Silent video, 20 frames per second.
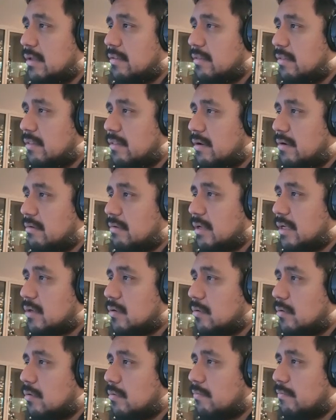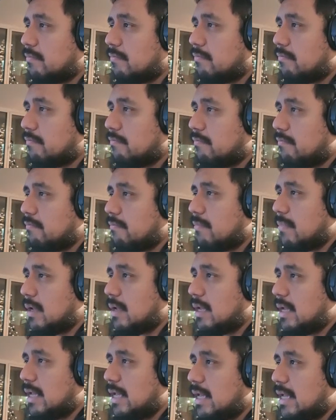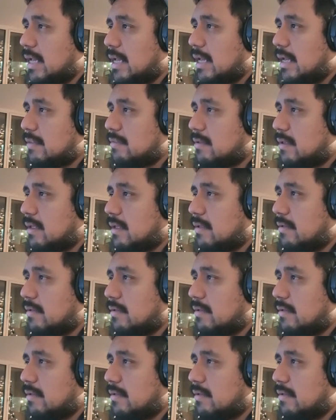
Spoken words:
There we go. And